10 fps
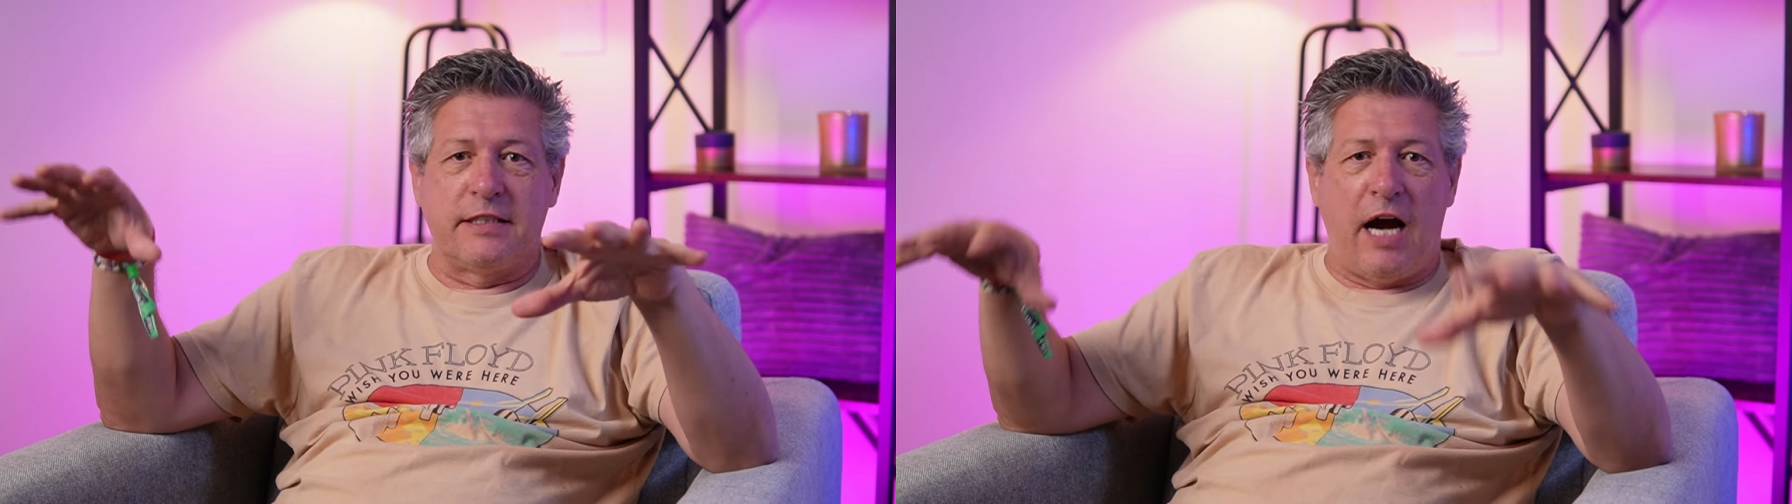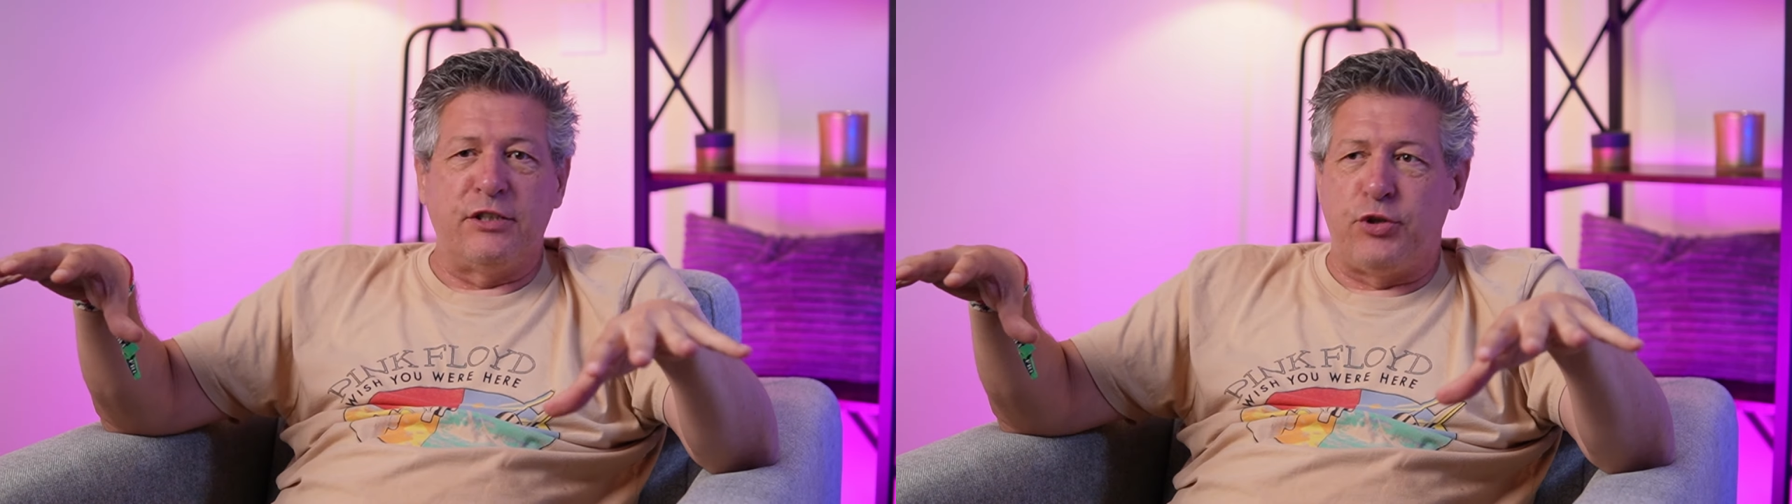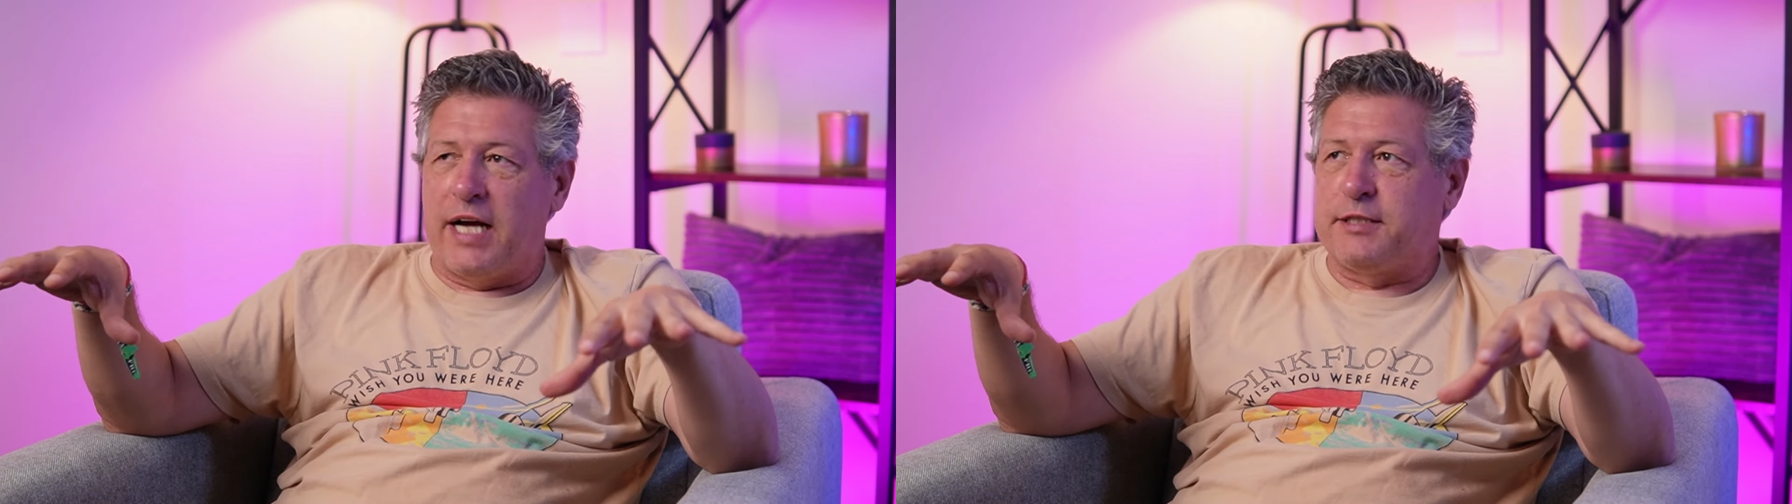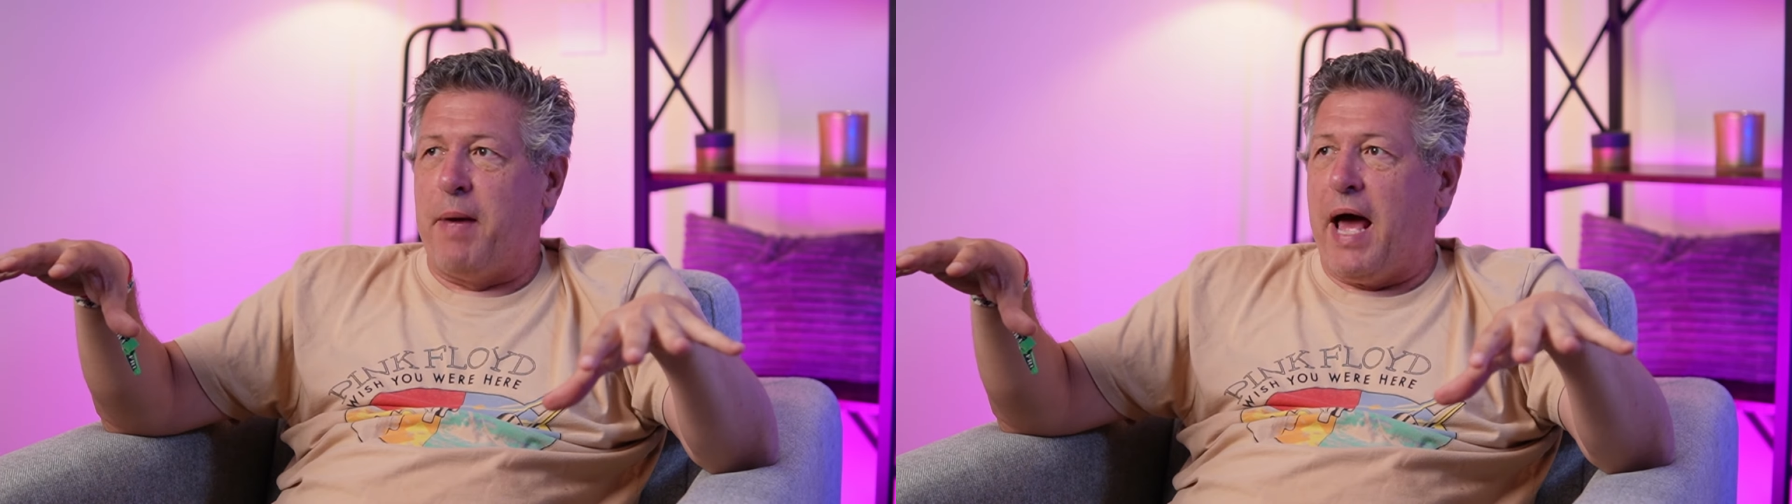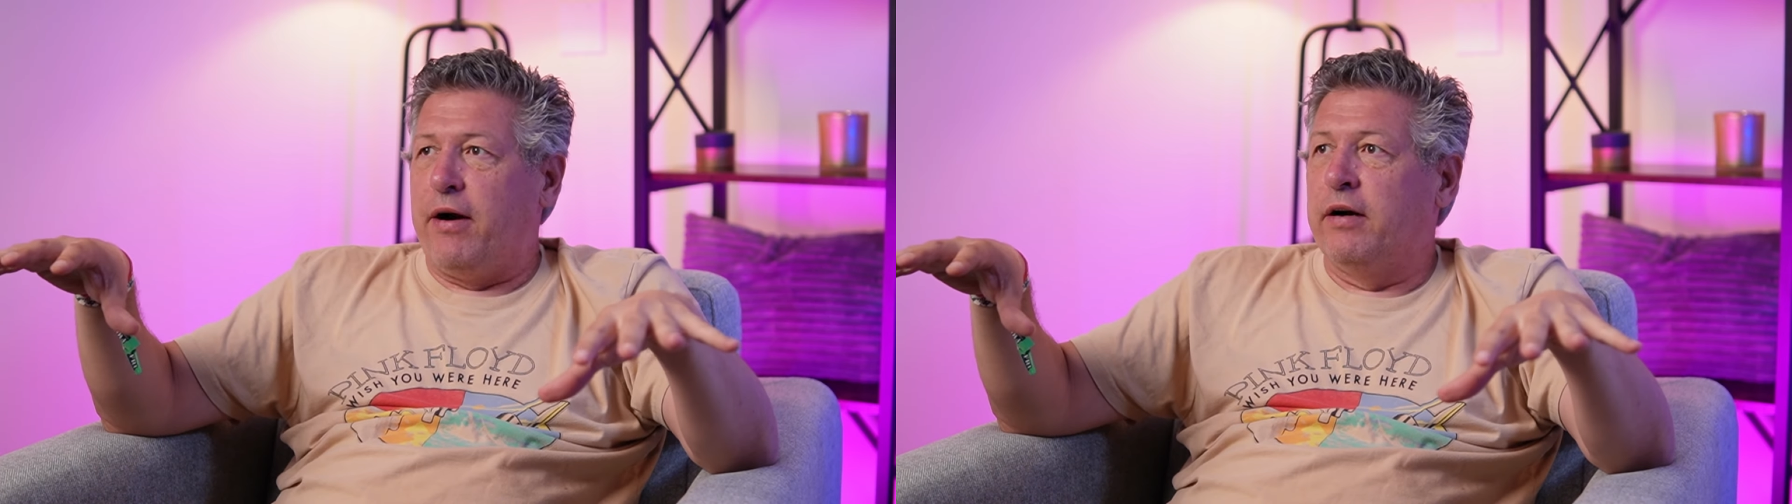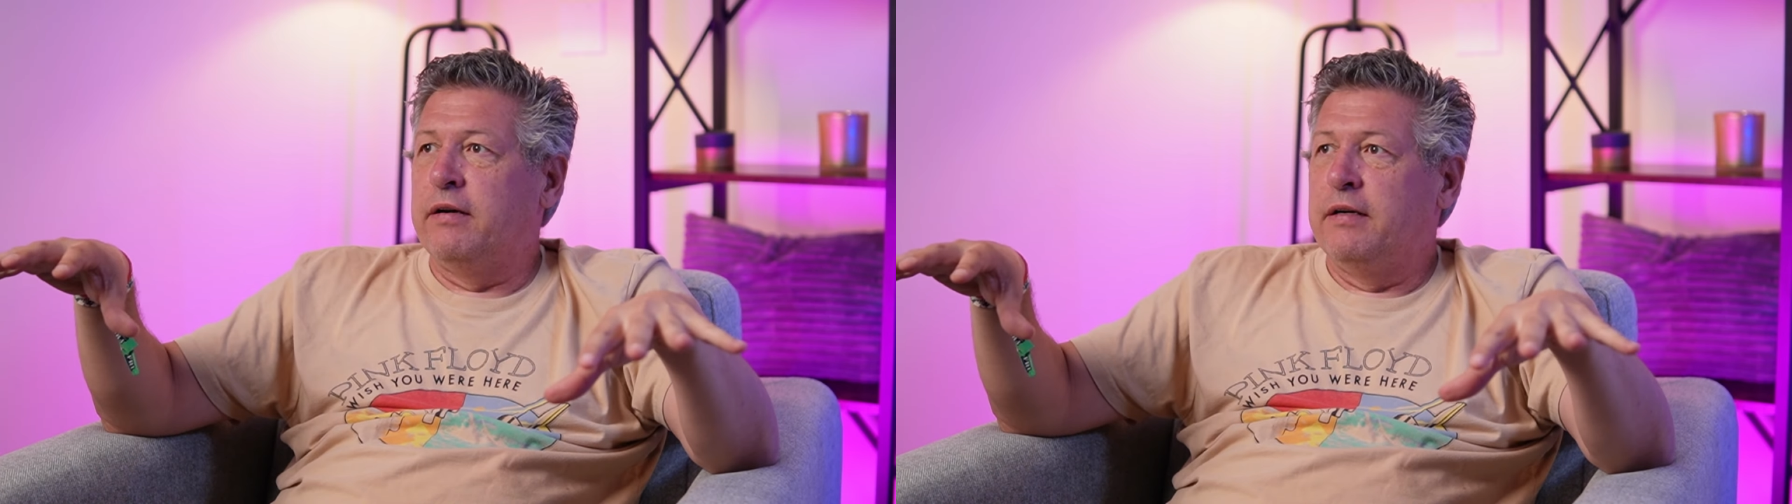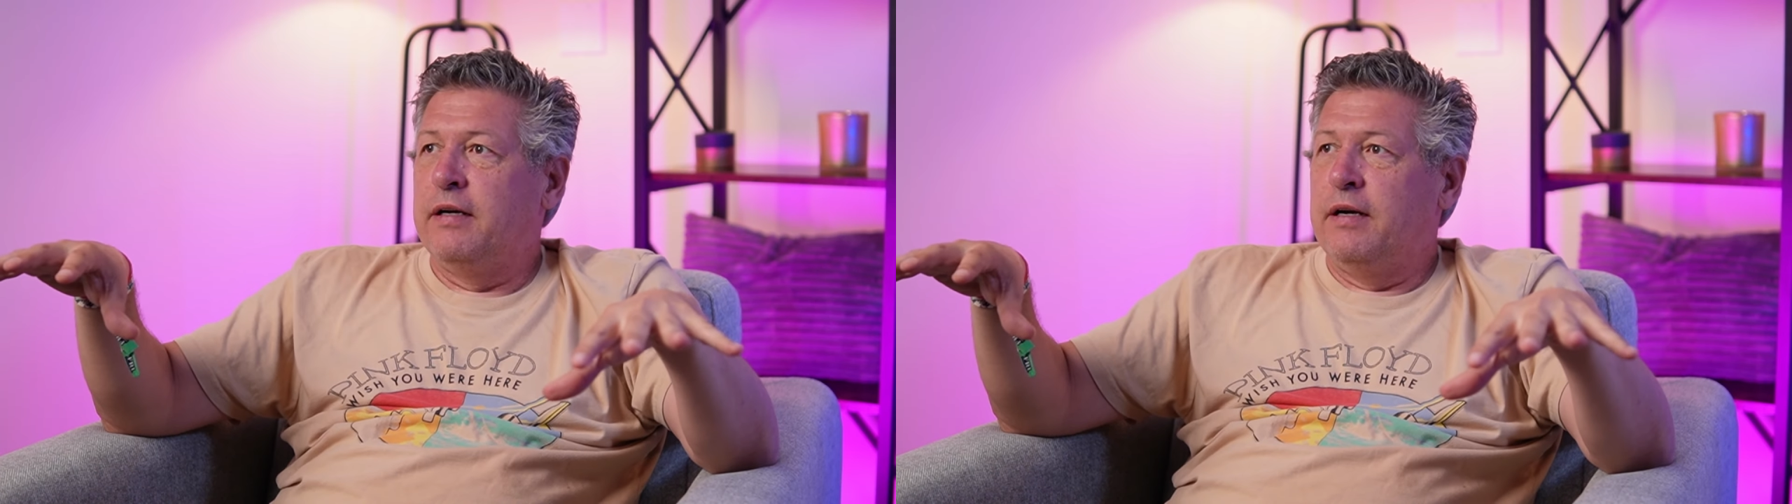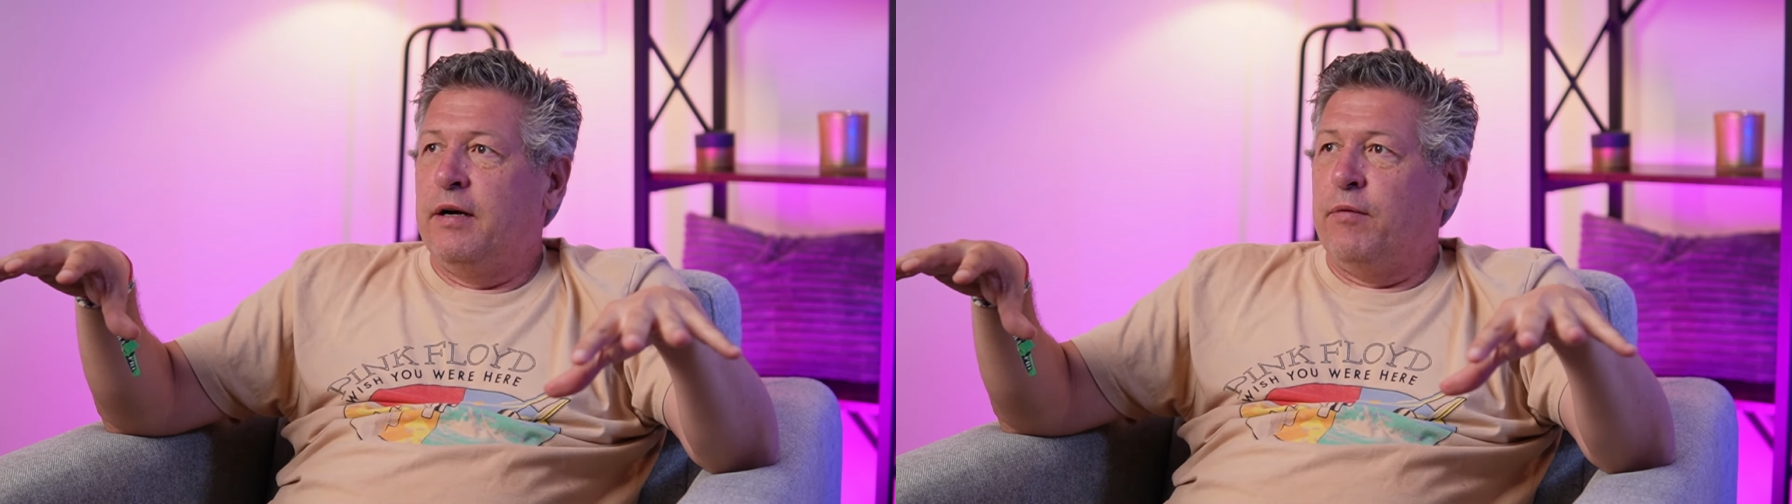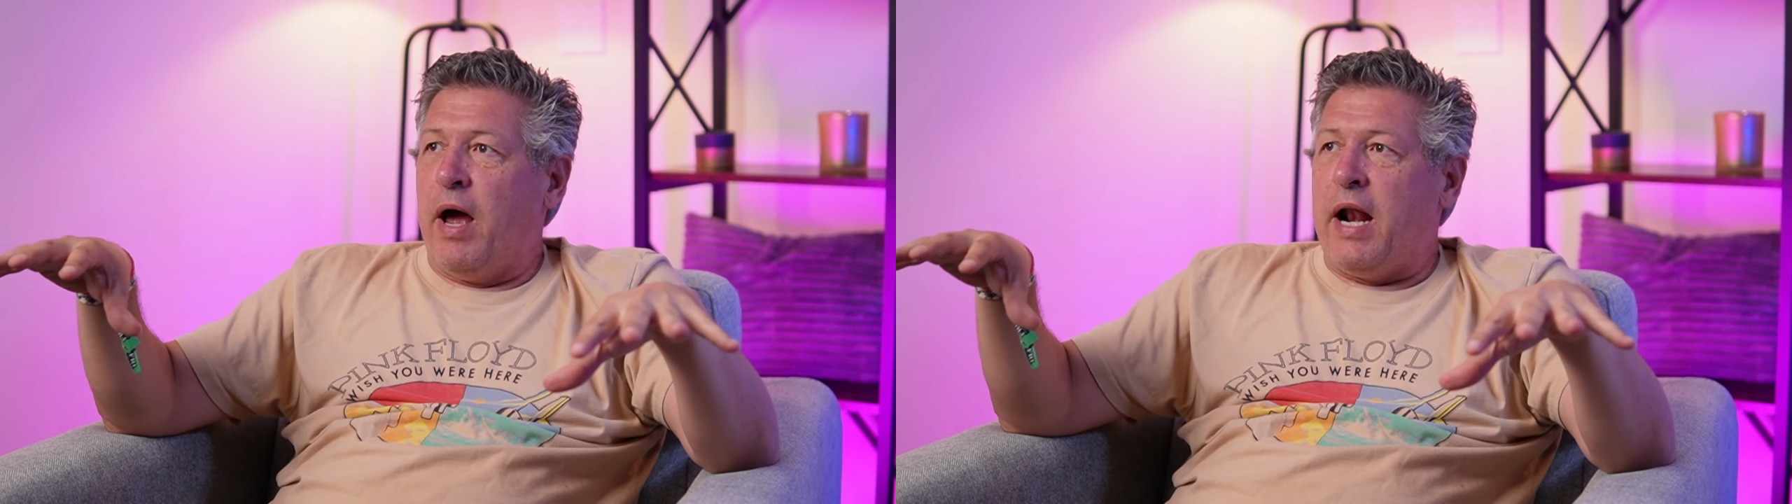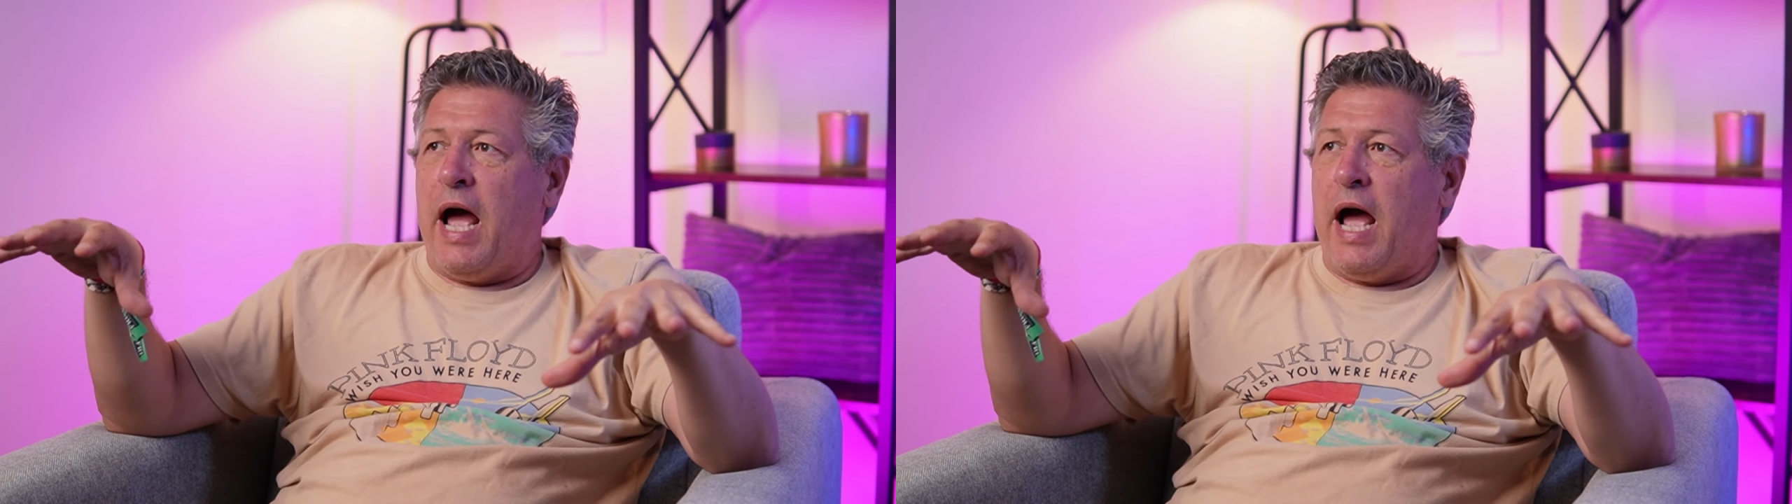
contracts matter, right?